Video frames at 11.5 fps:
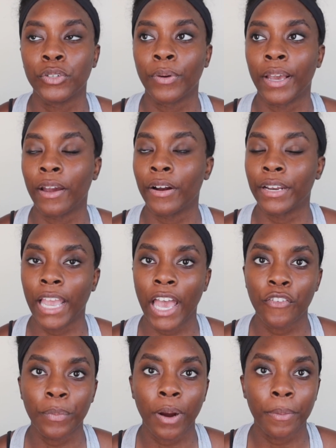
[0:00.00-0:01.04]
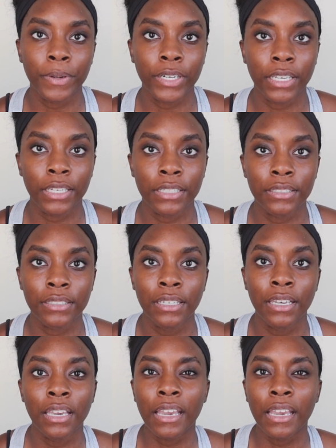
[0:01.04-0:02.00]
do I already have properties?